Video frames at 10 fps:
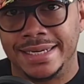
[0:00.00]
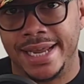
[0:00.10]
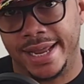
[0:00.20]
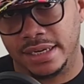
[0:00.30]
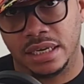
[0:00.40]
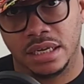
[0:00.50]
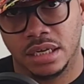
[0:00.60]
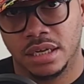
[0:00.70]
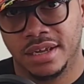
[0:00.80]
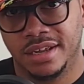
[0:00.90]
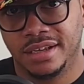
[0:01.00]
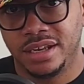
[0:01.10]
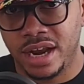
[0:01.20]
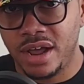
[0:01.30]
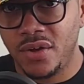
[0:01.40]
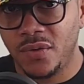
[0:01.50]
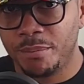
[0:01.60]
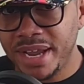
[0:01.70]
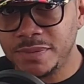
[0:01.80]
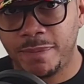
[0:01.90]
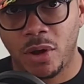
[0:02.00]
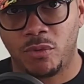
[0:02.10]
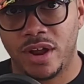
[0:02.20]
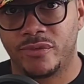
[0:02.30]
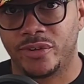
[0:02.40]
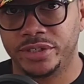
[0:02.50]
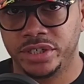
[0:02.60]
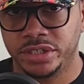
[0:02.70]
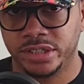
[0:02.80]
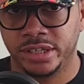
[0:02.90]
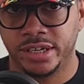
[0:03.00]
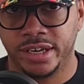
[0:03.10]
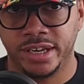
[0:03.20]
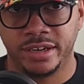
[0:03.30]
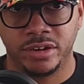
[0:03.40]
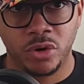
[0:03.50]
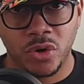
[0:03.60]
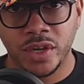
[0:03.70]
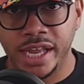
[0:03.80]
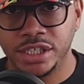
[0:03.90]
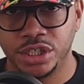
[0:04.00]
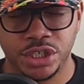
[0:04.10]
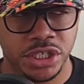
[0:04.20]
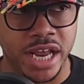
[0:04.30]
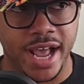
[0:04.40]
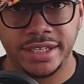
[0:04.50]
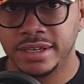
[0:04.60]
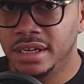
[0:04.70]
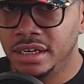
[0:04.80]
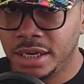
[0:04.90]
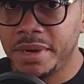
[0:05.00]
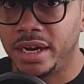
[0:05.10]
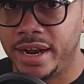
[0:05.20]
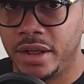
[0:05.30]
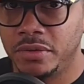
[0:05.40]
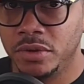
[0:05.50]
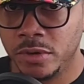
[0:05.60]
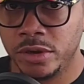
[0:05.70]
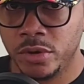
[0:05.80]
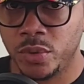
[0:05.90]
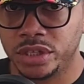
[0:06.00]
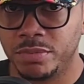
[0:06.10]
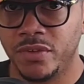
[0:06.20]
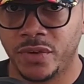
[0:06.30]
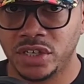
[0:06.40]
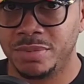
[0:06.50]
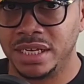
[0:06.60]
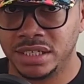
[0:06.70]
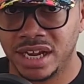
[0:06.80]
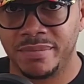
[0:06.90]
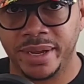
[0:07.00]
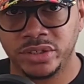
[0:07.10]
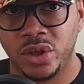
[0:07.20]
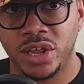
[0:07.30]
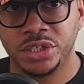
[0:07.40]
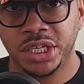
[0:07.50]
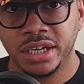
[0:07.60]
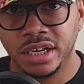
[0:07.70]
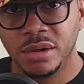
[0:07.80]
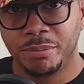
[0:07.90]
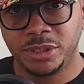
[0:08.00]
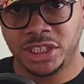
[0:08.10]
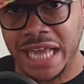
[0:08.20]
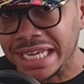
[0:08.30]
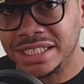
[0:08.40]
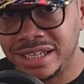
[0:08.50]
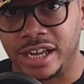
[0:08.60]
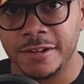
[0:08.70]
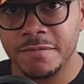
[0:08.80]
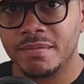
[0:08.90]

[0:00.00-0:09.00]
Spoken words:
yet. You know, baseball references in correlation to sex. Come on now, you're with me. First base, second base, all that shit. But sexting,